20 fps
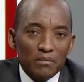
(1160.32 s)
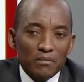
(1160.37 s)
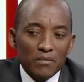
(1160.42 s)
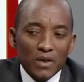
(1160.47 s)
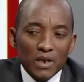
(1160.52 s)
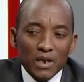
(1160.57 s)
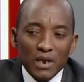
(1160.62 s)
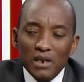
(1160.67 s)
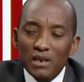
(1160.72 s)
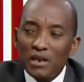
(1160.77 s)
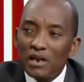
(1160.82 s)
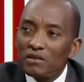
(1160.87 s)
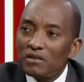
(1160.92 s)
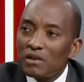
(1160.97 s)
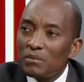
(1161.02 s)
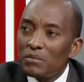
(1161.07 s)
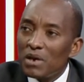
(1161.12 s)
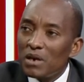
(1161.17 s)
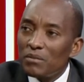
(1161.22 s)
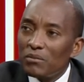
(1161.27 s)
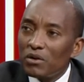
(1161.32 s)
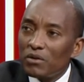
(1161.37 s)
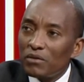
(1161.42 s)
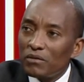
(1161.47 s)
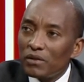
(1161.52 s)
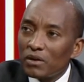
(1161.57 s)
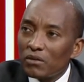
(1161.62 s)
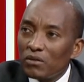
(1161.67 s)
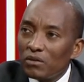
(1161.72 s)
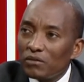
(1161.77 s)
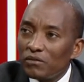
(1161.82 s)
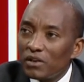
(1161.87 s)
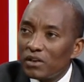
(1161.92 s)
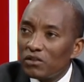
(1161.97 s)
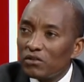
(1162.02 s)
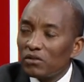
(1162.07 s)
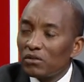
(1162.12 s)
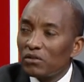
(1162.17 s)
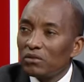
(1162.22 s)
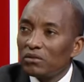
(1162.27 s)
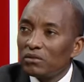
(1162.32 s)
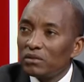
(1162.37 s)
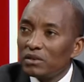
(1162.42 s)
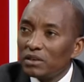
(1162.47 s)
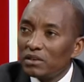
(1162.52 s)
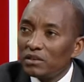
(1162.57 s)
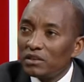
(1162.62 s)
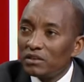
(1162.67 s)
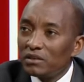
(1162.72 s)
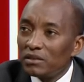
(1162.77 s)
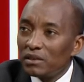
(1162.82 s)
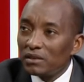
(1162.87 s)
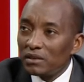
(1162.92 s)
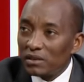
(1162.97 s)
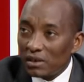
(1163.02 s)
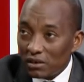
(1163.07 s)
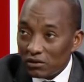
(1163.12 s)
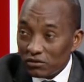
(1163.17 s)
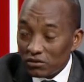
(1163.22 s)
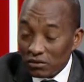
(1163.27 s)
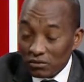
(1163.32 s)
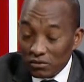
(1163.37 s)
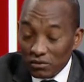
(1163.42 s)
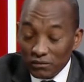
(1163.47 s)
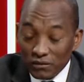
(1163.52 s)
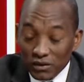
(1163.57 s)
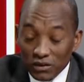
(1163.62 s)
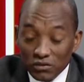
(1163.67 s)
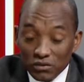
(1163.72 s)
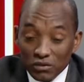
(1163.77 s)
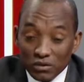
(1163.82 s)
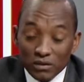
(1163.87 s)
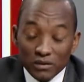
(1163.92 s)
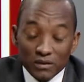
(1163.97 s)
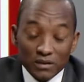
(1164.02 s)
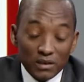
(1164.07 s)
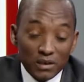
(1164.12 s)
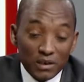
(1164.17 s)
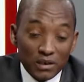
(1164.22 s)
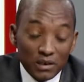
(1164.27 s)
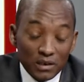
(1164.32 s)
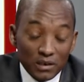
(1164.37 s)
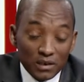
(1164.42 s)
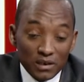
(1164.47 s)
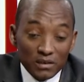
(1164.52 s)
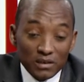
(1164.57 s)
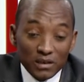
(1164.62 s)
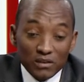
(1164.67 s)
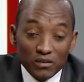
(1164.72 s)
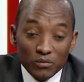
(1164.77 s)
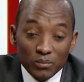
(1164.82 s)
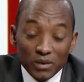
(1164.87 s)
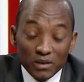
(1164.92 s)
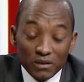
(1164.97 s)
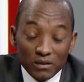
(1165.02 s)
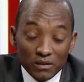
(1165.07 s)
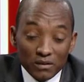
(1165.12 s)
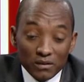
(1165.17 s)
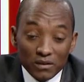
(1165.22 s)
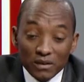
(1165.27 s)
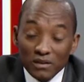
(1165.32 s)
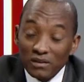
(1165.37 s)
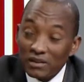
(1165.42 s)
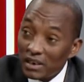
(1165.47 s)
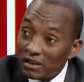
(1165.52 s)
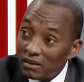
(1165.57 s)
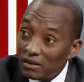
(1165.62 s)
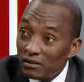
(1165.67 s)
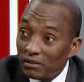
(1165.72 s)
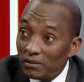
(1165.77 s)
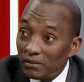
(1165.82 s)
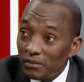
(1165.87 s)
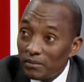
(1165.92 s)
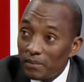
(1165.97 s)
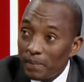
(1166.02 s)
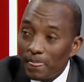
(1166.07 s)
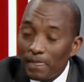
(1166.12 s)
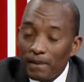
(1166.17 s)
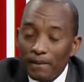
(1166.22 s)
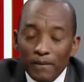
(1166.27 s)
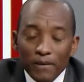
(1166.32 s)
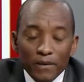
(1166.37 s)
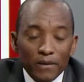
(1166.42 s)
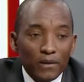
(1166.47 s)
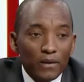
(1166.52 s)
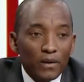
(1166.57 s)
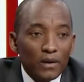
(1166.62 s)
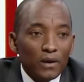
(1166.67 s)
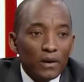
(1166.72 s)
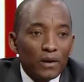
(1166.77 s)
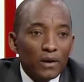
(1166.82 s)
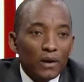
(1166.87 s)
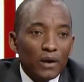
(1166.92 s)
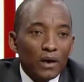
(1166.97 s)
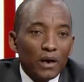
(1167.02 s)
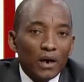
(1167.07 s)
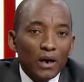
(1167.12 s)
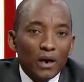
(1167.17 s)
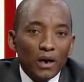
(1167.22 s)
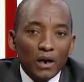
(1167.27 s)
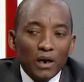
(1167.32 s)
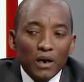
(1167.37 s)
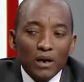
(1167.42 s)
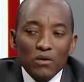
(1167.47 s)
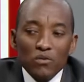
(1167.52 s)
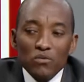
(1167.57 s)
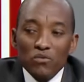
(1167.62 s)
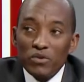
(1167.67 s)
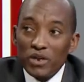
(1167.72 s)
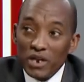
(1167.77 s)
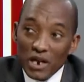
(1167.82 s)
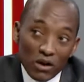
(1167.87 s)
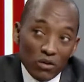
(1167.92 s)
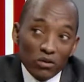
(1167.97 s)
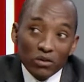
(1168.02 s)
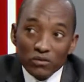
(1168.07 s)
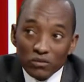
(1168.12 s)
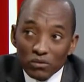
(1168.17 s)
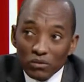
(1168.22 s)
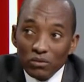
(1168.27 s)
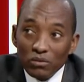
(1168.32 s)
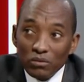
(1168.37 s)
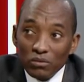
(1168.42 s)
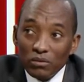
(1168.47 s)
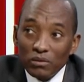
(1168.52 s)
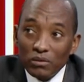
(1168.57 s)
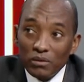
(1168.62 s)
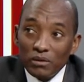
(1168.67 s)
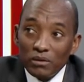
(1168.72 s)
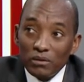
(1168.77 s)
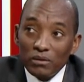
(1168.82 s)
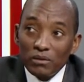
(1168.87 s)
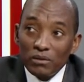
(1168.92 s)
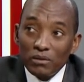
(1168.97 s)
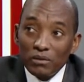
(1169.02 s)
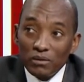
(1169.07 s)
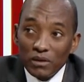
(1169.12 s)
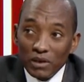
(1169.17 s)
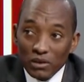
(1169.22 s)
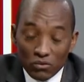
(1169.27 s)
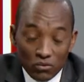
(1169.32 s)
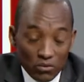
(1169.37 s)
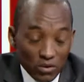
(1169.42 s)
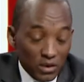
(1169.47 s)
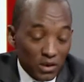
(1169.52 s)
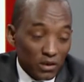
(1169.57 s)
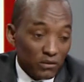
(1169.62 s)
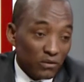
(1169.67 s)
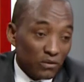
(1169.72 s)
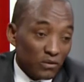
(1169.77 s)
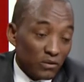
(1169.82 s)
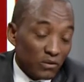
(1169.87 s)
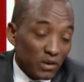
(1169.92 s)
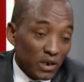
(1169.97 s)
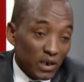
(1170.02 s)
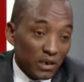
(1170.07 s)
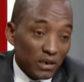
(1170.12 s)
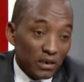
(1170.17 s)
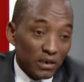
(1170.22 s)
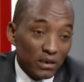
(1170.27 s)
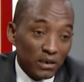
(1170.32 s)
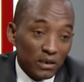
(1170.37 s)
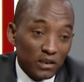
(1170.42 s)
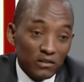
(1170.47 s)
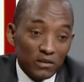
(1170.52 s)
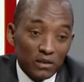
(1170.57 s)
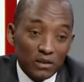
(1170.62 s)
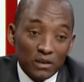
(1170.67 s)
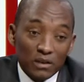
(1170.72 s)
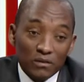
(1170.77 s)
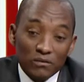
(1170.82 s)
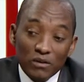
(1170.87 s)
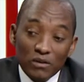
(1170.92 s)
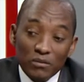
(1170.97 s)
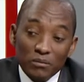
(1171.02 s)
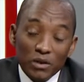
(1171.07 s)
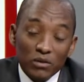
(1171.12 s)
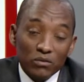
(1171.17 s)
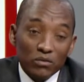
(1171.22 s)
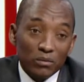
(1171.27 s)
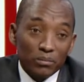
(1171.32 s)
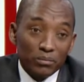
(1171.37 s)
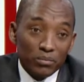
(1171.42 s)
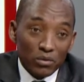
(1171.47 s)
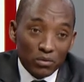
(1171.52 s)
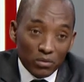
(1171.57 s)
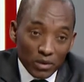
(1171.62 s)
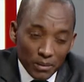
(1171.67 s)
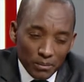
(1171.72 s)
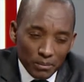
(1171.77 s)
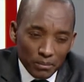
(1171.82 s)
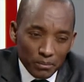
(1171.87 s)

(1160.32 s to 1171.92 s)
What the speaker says: Kenya is a member of the Convention on International Convention on Endangered Species, CITES. We are also the headquarters of United Nations Environmental Program.